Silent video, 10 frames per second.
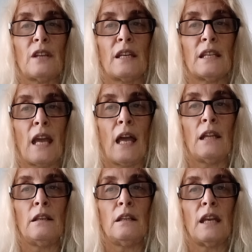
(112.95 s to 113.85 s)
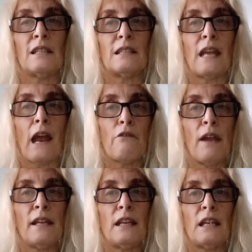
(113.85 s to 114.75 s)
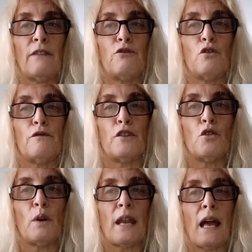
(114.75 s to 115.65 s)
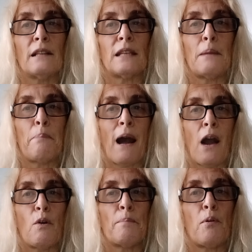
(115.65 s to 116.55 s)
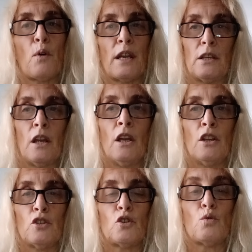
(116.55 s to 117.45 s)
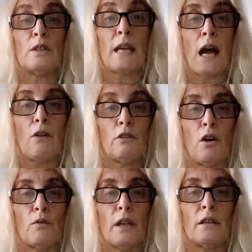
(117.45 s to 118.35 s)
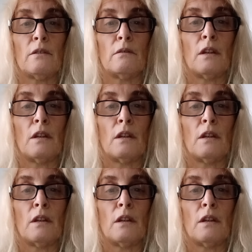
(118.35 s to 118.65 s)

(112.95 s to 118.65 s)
Again, it's narrated if you view it as a PowerPoint. So download it.